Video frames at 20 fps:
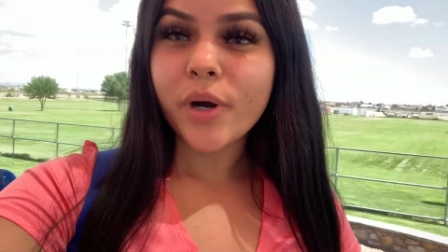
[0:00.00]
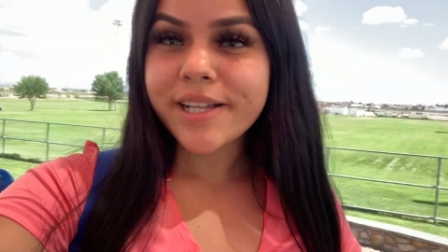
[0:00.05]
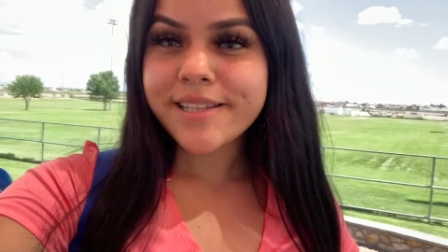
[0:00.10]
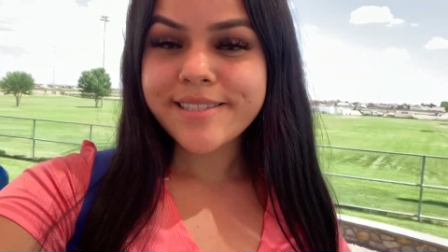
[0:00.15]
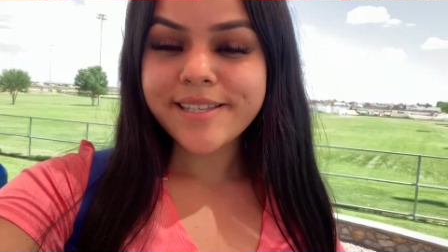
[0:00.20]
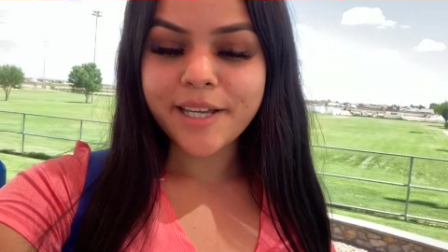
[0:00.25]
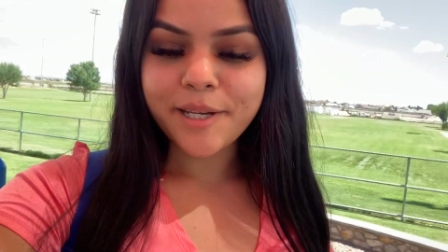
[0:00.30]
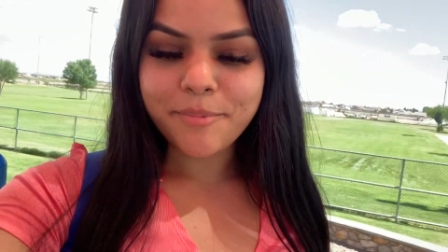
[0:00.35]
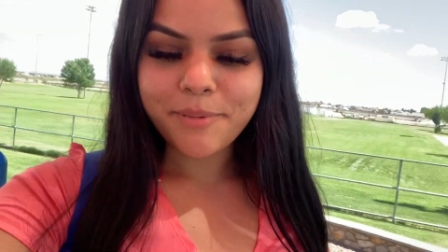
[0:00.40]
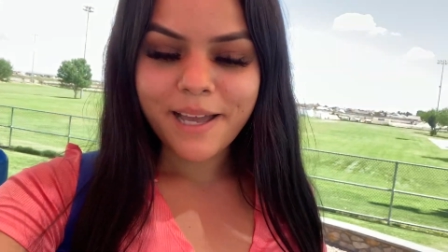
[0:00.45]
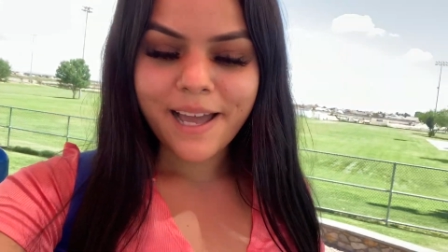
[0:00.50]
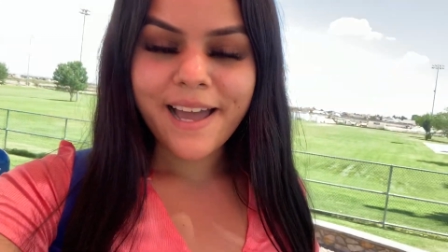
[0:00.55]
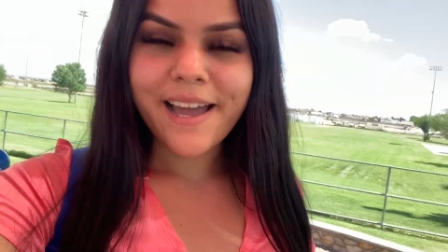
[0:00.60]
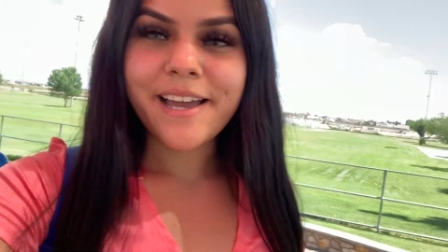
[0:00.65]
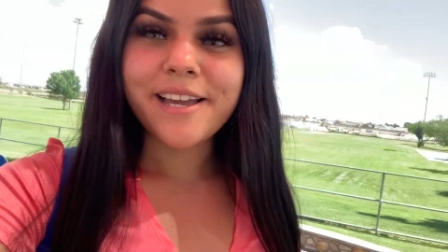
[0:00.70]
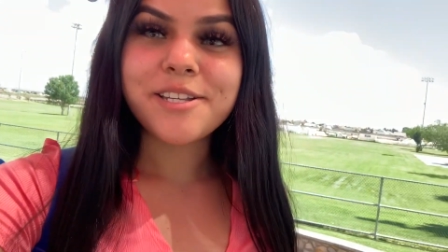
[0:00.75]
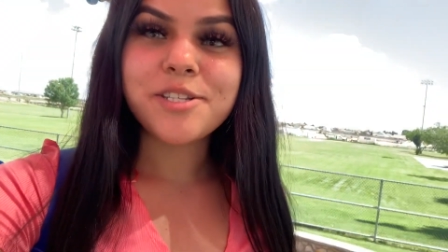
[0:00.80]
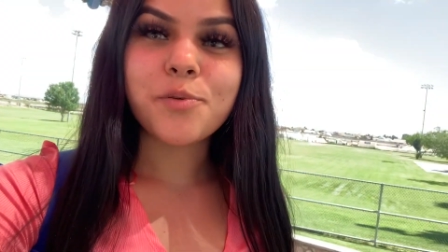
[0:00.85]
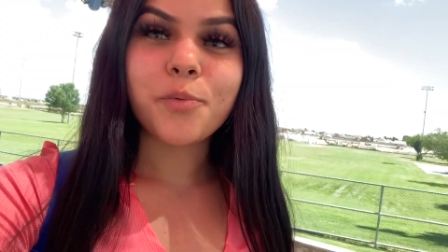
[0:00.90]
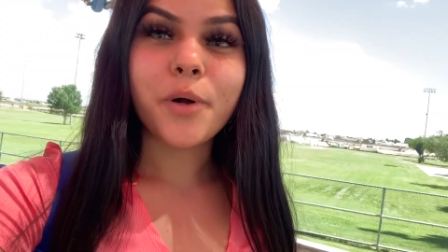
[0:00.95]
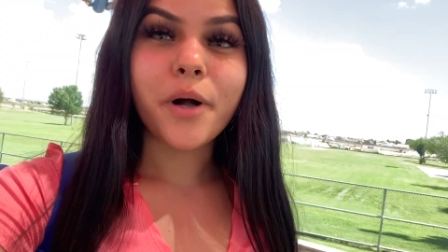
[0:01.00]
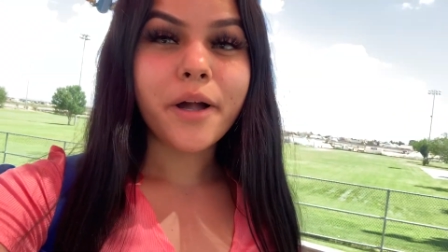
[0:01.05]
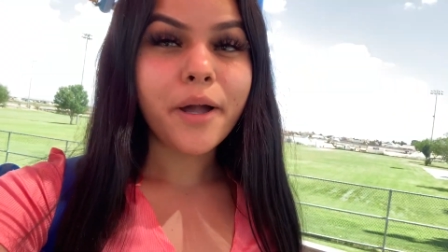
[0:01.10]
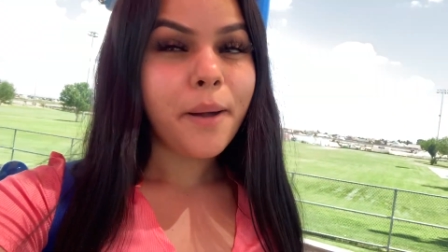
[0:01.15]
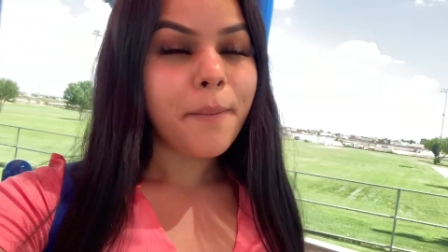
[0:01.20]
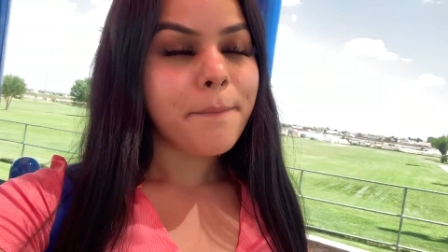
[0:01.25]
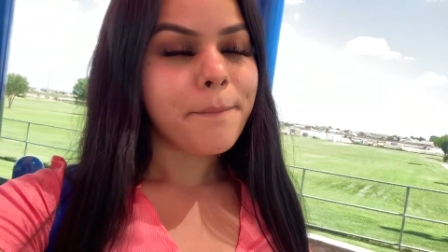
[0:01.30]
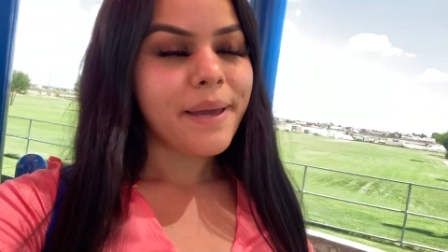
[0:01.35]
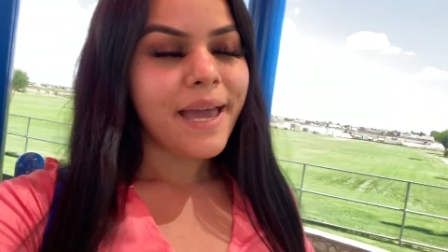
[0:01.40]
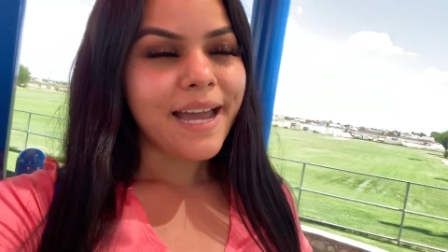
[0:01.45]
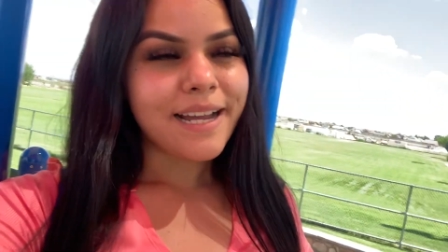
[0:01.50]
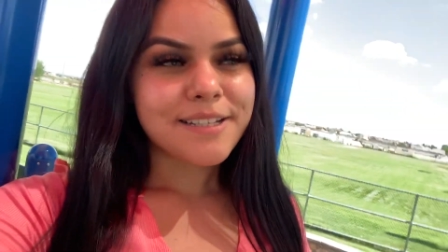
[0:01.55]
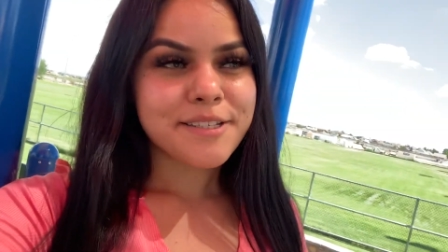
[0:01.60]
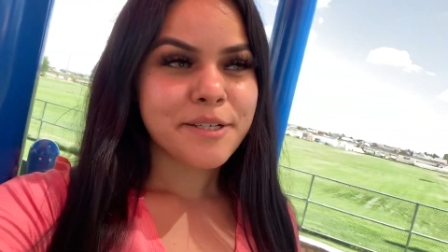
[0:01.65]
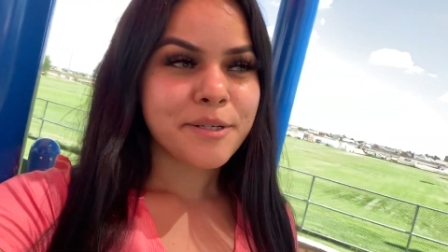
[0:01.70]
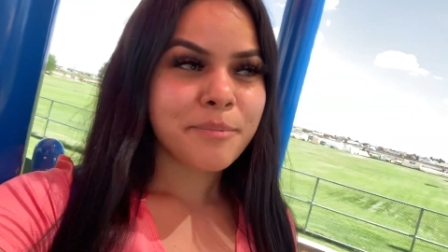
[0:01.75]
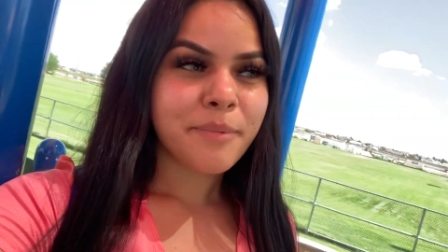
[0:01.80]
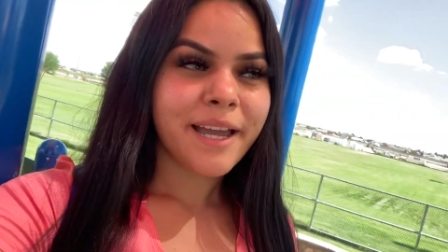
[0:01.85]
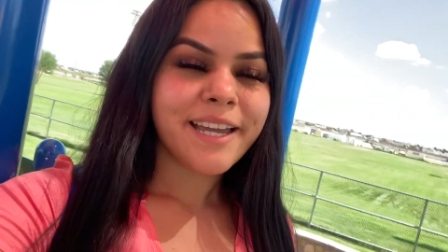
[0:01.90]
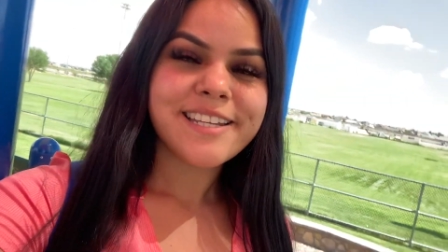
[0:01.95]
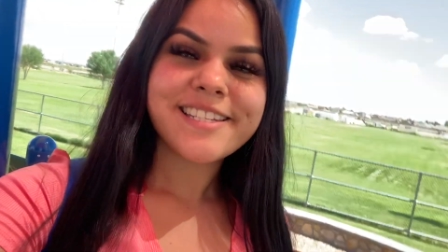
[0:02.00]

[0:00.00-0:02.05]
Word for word: what's up guys welcome back to my